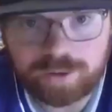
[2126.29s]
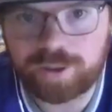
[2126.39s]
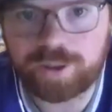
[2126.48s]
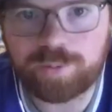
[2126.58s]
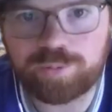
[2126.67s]

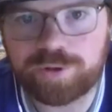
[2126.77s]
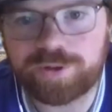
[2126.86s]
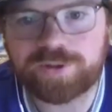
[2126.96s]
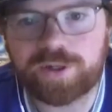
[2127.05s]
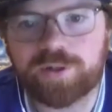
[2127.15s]
and I'm pretty
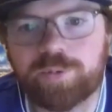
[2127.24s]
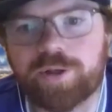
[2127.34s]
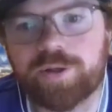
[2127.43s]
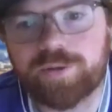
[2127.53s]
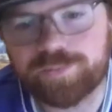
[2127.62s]
excited
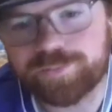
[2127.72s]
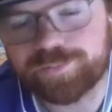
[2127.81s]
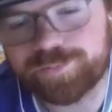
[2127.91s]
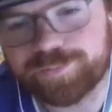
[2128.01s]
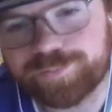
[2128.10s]
about
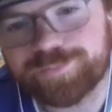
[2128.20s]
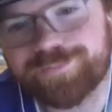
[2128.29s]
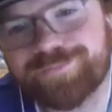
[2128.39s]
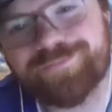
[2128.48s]
it.